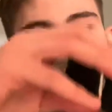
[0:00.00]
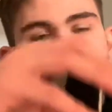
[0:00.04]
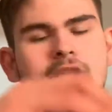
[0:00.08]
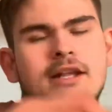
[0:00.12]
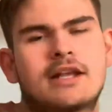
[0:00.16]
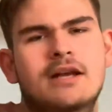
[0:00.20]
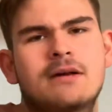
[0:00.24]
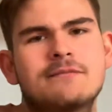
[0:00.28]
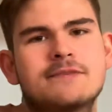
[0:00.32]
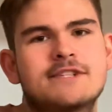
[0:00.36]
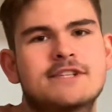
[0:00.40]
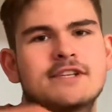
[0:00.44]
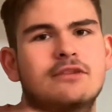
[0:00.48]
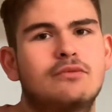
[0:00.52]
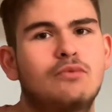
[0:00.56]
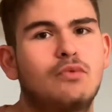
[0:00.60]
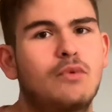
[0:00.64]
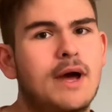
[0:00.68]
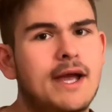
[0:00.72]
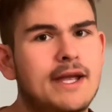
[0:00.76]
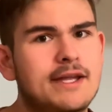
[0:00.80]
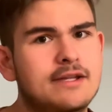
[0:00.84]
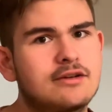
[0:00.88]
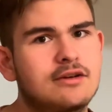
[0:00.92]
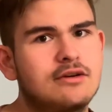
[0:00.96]
It comes in
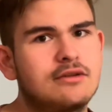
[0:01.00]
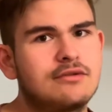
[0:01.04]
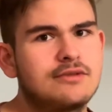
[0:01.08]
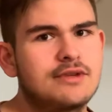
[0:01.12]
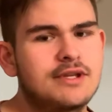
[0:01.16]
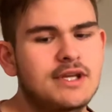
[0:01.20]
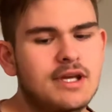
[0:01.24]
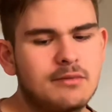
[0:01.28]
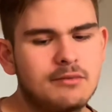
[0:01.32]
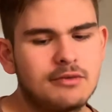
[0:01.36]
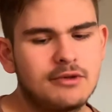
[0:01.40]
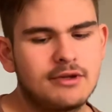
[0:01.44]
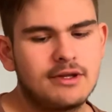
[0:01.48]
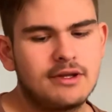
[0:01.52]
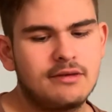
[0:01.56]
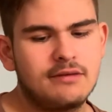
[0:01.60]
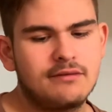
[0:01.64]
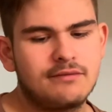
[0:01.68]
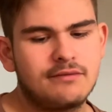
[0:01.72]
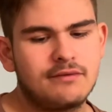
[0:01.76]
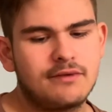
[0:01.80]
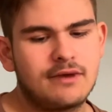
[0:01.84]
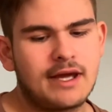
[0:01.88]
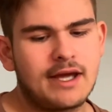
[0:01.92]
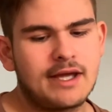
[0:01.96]
white only, I
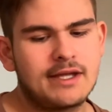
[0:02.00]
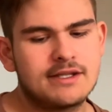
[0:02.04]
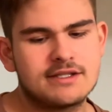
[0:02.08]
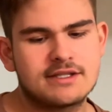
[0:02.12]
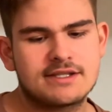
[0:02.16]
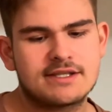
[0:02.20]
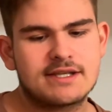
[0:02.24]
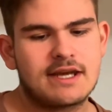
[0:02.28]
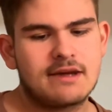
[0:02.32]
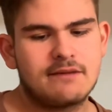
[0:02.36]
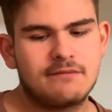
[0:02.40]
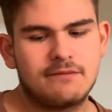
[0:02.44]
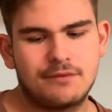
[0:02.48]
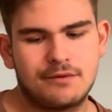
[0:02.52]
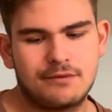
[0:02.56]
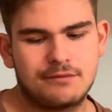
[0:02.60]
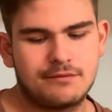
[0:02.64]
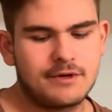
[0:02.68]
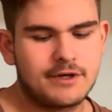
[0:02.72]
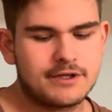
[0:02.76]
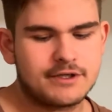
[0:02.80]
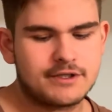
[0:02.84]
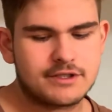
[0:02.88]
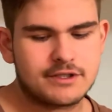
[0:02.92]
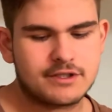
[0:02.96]
believe. I just have a
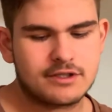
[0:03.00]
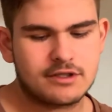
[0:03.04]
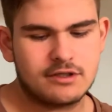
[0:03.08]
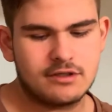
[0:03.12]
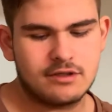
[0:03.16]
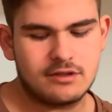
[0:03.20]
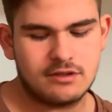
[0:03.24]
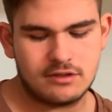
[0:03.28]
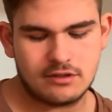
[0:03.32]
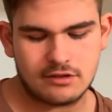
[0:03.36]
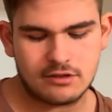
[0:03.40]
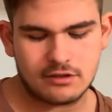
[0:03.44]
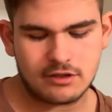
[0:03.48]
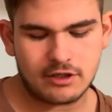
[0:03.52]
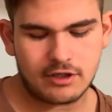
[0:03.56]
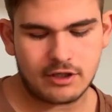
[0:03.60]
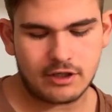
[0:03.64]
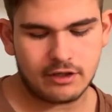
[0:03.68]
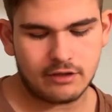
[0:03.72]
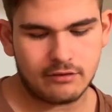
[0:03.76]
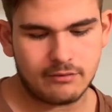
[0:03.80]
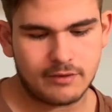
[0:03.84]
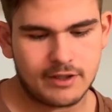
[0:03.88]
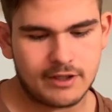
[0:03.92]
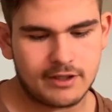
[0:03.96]
Rush
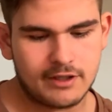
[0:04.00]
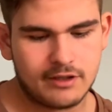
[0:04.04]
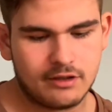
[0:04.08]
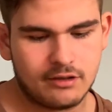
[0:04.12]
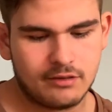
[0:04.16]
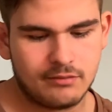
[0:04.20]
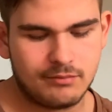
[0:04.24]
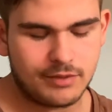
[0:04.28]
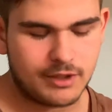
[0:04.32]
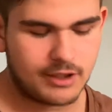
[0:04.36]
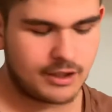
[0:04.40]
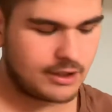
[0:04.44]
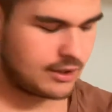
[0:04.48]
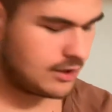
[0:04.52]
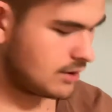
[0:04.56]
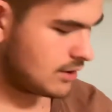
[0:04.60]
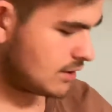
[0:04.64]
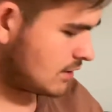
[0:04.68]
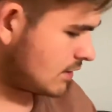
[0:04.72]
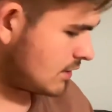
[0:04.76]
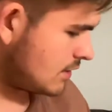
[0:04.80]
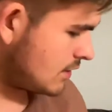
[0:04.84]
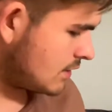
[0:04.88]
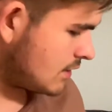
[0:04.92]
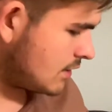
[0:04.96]
colorway here, but
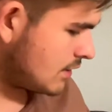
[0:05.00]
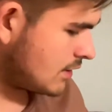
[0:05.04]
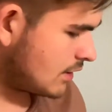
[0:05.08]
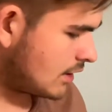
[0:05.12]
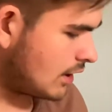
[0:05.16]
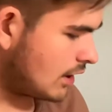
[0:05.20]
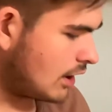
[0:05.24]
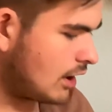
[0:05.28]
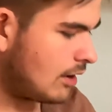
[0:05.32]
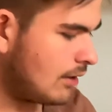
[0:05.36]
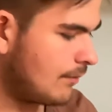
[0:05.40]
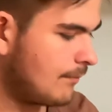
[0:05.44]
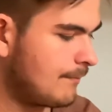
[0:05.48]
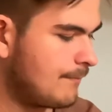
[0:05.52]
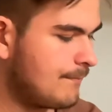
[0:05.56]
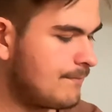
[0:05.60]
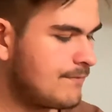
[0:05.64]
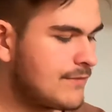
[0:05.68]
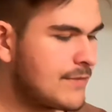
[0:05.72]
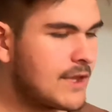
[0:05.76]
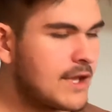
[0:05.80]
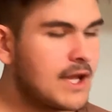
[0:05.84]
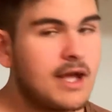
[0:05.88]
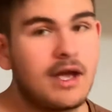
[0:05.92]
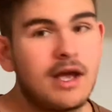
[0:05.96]

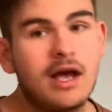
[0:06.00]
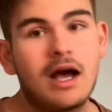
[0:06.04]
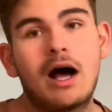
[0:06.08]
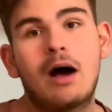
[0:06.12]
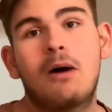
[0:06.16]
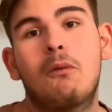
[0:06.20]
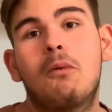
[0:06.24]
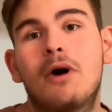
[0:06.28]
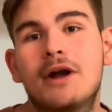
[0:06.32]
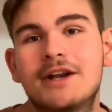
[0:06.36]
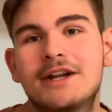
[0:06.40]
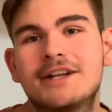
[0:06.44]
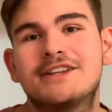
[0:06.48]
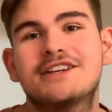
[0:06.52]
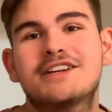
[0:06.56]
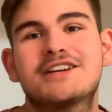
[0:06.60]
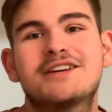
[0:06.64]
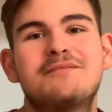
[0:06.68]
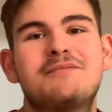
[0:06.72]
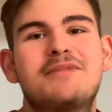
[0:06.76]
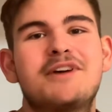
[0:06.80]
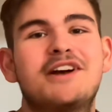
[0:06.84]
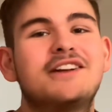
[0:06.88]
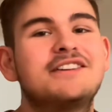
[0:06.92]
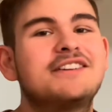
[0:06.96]
I wanted to
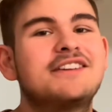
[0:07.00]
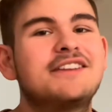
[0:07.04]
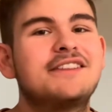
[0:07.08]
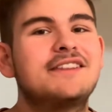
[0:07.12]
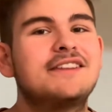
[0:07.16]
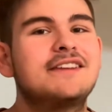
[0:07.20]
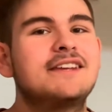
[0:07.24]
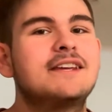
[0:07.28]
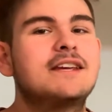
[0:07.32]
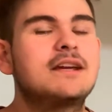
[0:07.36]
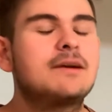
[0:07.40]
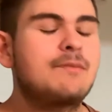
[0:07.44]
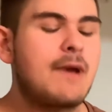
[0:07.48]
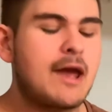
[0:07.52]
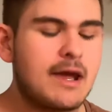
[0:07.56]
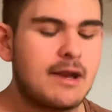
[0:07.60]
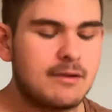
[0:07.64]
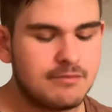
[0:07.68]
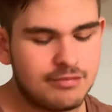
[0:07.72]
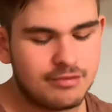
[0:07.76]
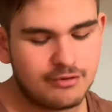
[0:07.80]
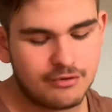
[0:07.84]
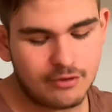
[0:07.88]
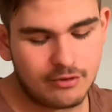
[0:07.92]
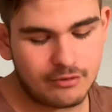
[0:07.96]
compare it to the
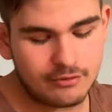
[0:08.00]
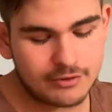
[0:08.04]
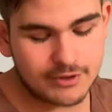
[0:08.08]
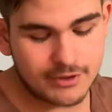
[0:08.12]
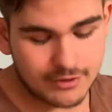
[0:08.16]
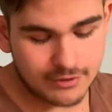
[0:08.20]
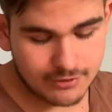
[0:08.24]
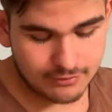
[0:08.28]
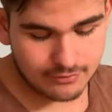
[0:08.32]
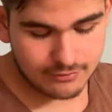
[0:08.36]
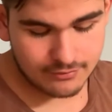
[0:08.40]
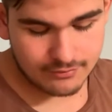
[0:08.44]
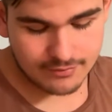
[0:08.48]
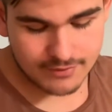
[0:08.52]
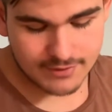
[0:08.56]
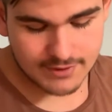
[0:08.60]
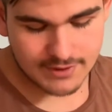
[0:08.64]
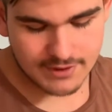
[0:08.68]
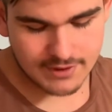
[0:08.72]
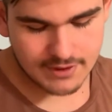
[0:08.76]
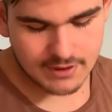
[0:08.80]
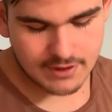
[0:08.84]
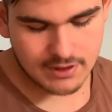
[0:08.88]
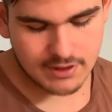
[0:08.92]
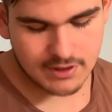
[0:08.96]
Command Pro
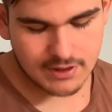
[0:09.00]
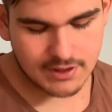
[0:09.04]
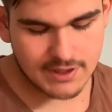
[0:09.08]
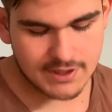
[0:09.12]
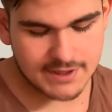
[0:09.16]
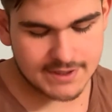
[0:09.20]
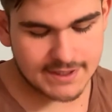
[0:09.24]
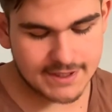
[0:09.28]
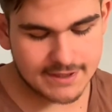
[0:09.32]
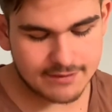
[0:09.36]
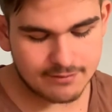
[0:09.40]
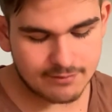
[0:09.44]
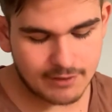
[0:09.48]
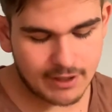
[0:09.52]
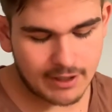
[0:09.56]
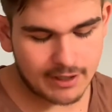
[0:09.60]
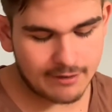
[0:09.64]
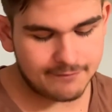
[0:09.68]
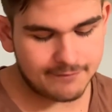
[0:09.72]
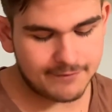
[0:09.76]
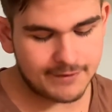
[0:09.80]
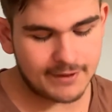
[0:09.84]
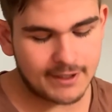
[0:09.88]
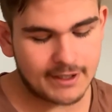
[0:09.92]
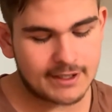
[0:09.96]
2s because that's what I
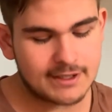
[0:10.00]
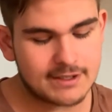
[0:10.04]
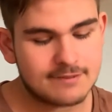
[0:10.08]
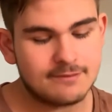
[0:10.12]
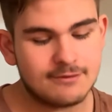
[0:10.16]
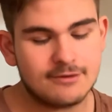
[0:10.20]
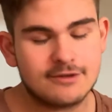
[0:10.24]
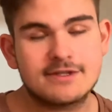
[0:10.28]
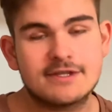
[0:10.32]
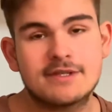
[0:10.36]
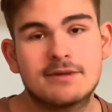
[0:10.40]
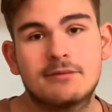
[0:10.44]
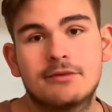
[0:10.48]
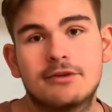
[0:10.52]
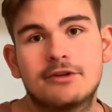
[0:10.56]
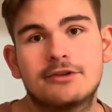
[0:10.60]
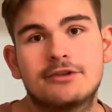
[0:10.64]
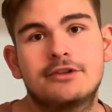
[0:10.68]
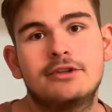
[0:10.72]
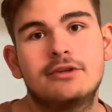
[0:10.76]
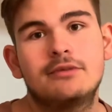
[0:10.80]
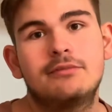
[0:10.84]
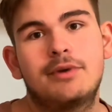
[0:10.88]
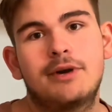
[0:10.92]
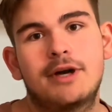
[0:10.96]
feel like it's most similar
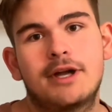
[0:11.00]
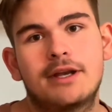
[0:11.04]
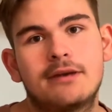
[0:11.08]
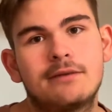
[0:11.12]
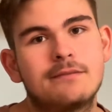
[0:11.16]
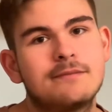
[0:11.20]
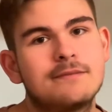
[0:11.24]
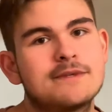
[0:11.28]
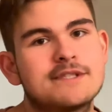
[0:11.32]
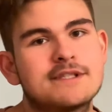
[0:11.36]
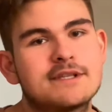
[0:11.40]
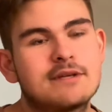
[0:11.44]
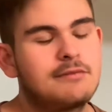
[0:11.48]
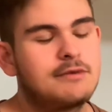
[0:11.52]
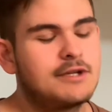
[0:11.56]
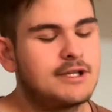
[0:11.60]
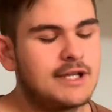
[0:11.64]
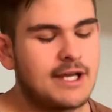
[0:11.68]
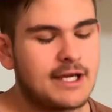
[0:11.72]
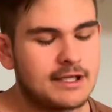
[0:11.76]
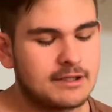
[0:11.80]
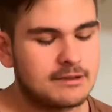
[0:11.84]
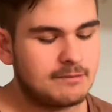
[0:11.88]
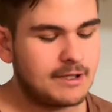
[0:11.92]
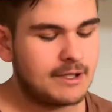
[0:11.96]
to, but someone
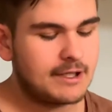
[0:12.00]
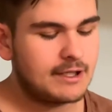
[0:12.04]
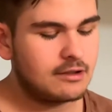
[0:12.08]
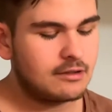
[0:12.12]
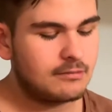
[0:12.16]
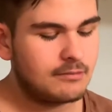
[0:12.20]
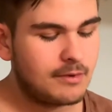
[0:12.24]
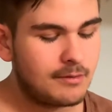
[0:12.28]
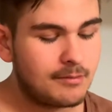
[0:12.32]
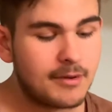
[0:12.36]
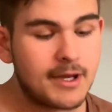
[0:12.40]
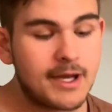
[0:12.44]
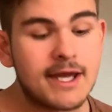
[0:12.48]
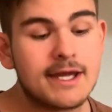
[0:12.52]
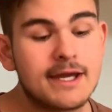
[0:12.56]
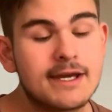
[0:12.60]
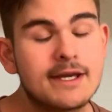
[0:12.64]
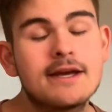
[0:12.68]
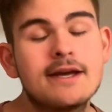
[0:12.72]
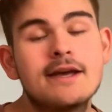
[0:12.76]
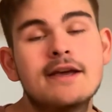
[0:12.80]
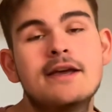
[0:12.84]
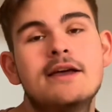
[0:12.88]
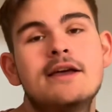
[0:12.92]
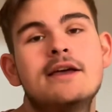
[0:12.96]
yanked mine out of my bag.